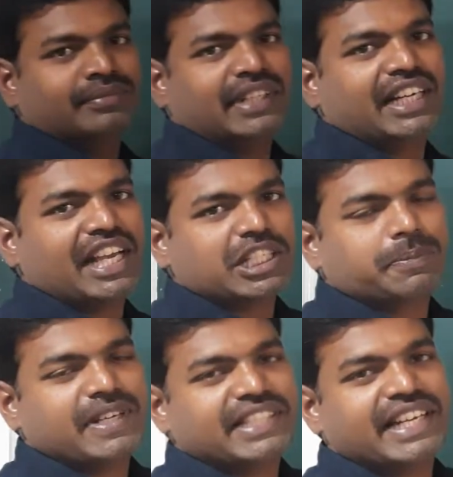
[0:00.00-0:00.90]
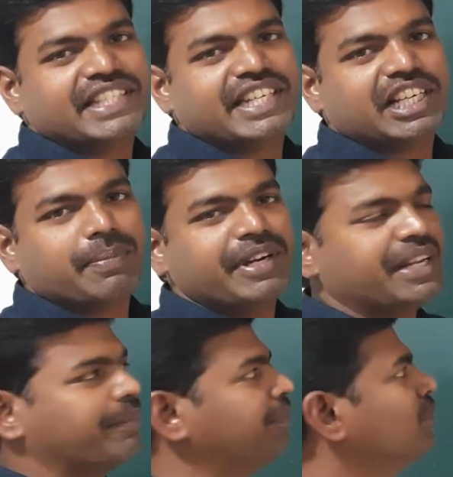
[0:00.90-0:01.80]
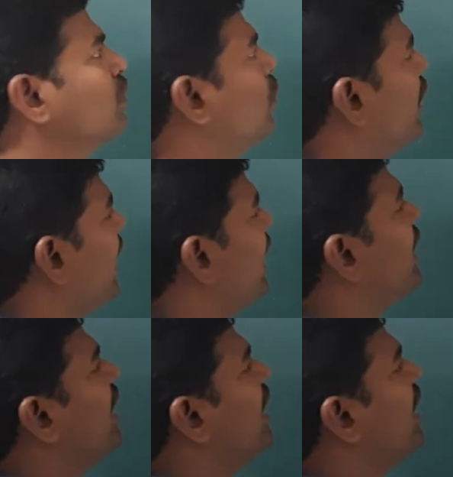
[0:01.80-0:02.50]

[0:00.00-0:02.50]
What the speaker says: that takes place in acidic medium. Okay,